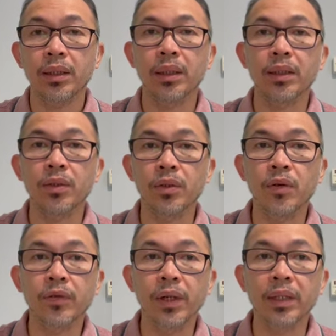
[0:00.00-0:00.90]
then you
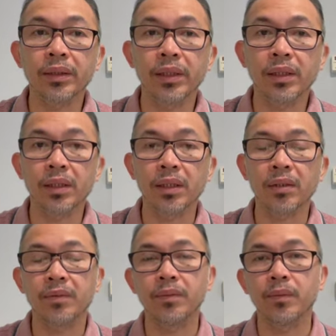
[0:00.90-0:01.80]
offer
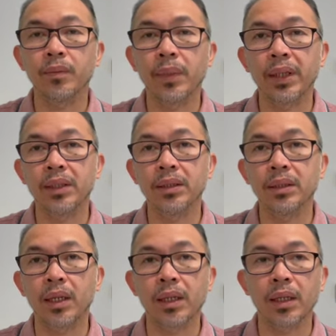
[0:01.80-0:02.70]
alternative by
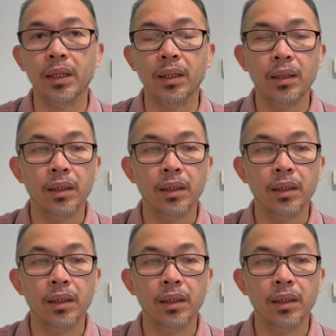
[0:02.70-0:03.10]
saying,